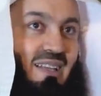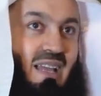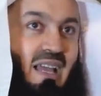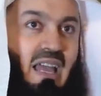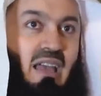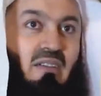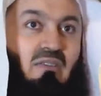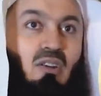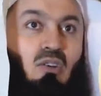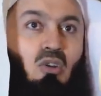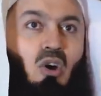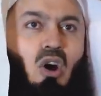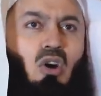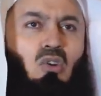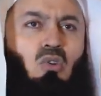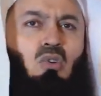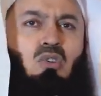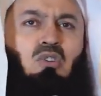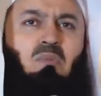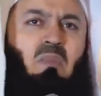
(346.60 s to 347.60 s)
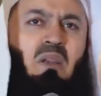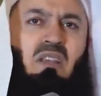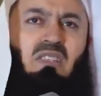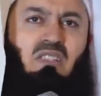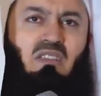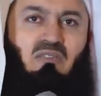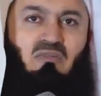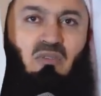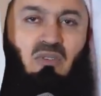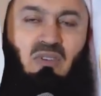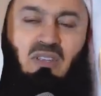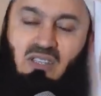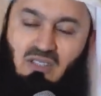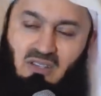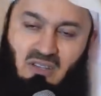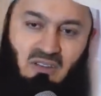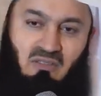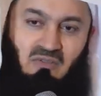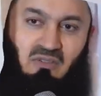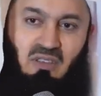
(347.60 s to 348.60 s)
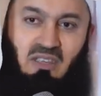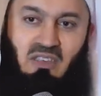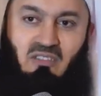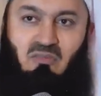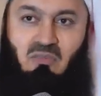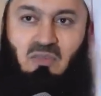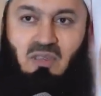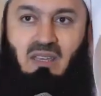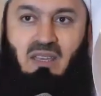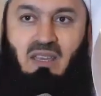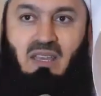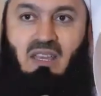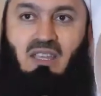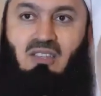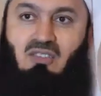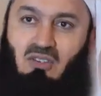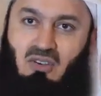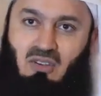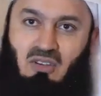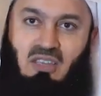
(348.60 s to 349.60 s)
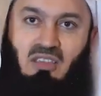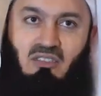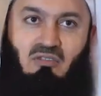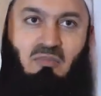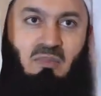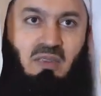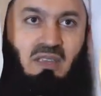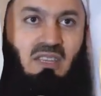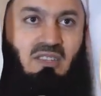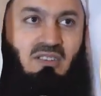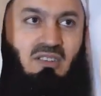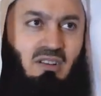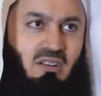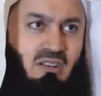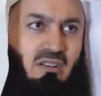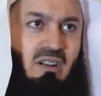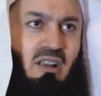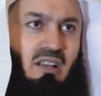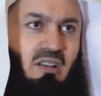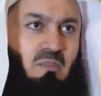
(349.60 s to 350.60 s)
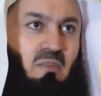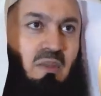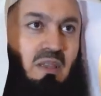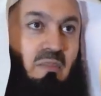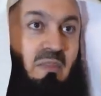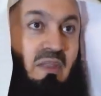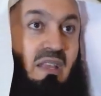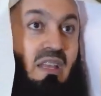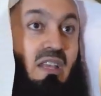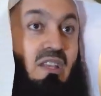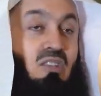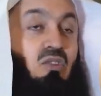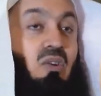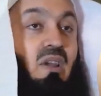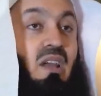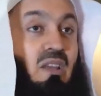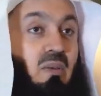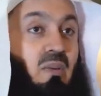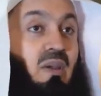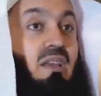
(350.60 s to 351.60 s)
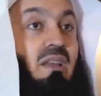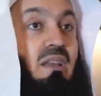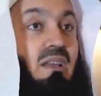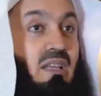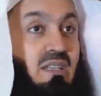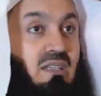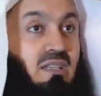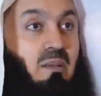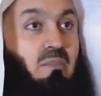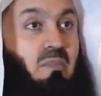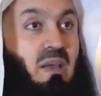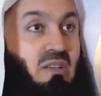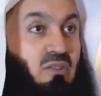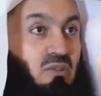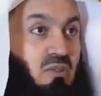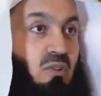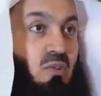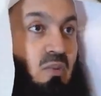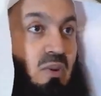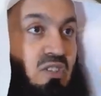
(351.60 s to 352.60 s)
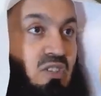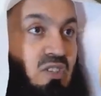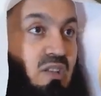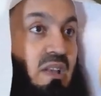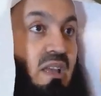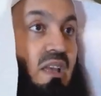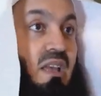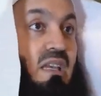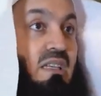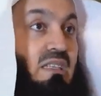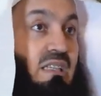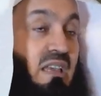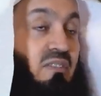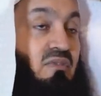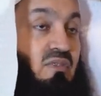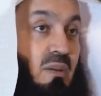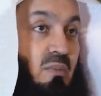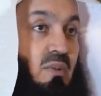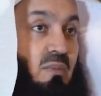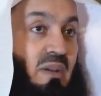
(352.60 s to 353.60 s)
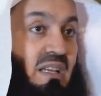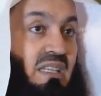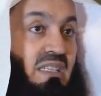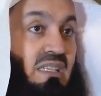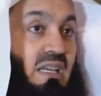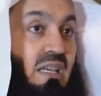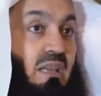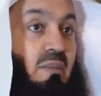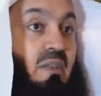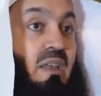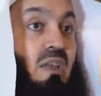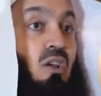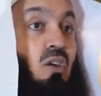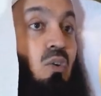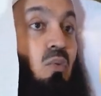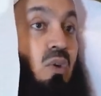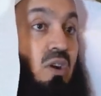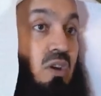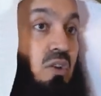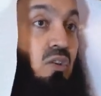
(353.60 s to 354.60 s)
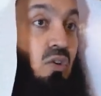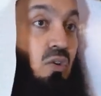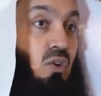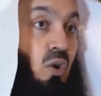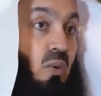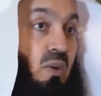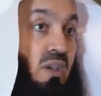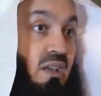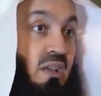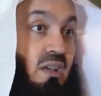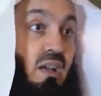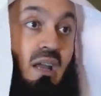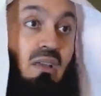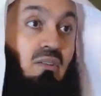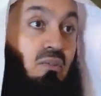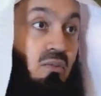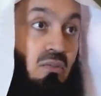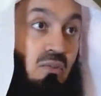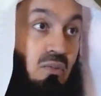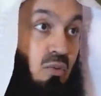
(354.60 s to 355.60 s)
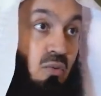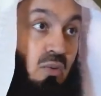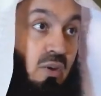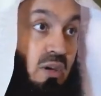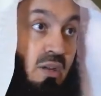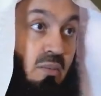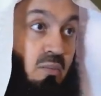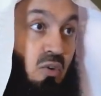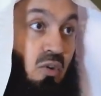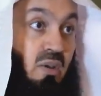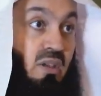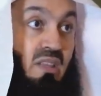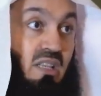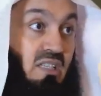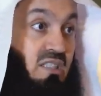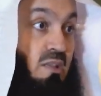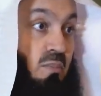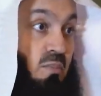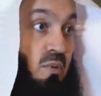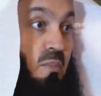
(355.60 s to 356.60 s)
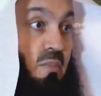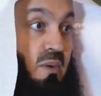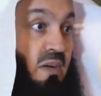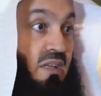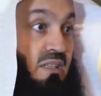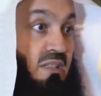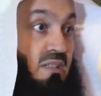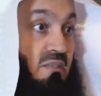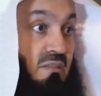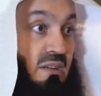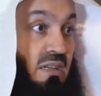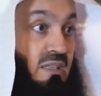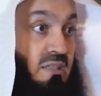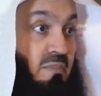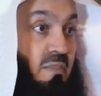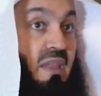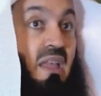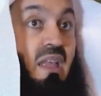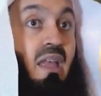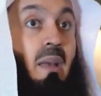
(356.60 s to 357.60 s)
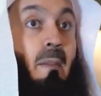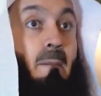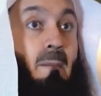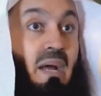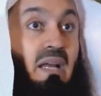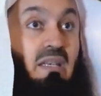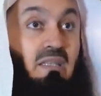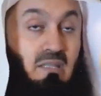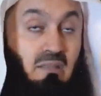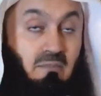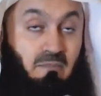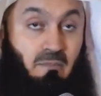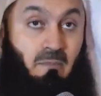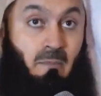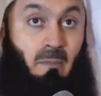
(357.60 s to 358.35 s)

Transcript: I have a Lord who's merciful. He's going to forgive me. He's going to grant me. So anyway, let's get back to the question. If someone might say, where are you going? I don't know where I'm going. That's the proper answer, right? But